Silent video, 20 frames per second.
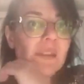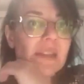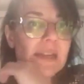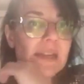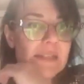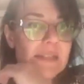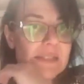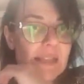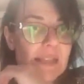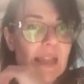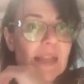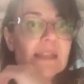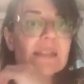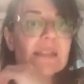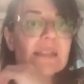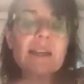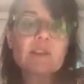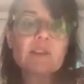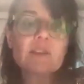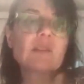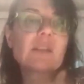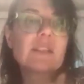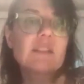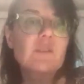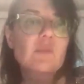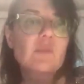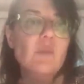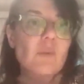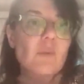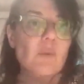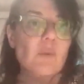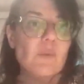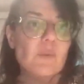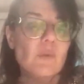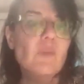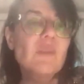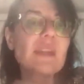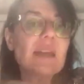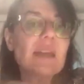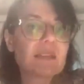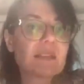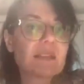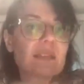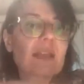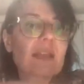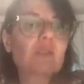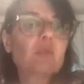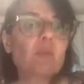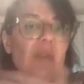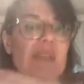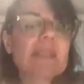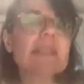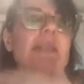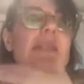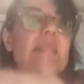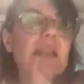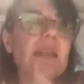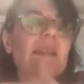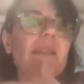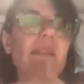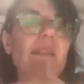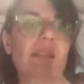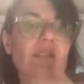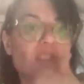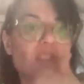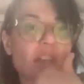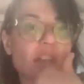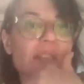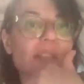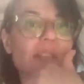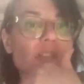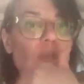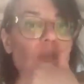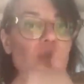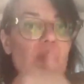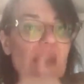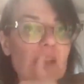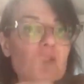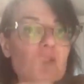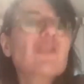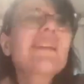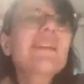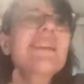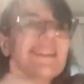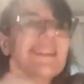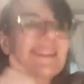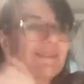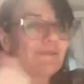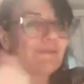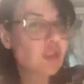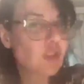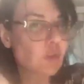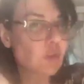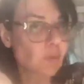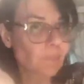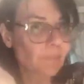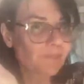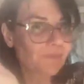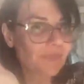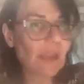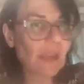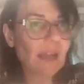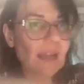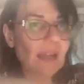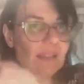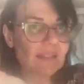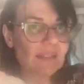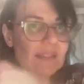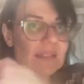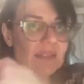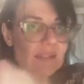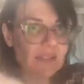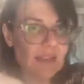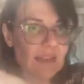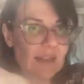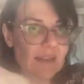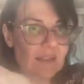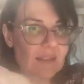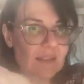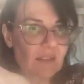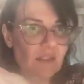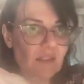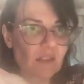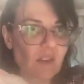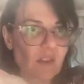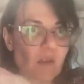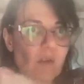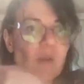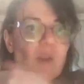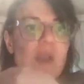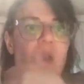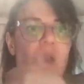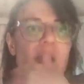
the extent, actually, to what extent the judges could actually review at this stage, you know,